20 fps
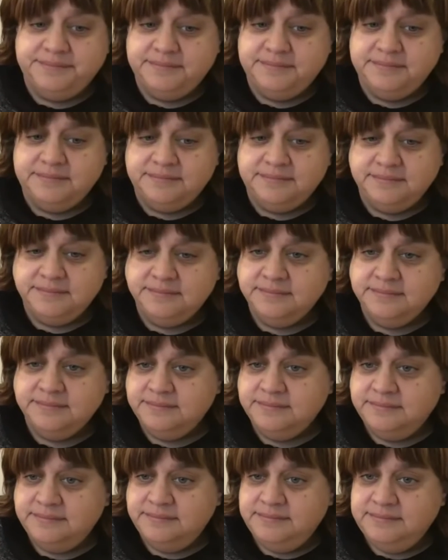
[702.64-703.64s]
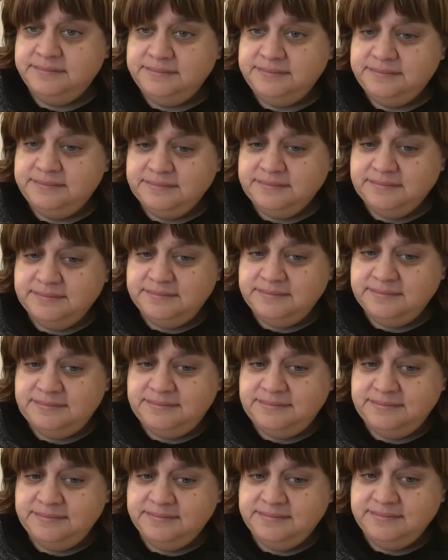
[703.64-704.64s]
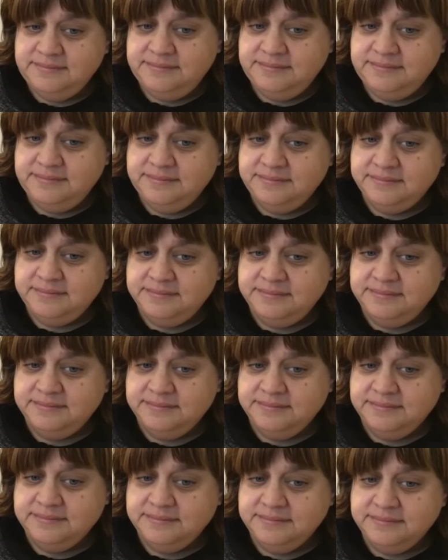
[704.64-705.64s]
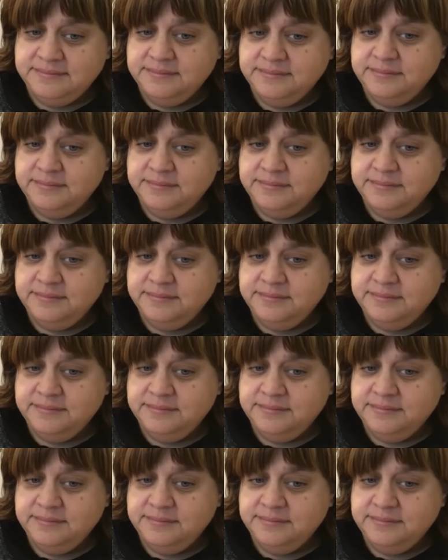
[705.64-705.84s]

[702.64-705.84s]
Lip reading: [no speech]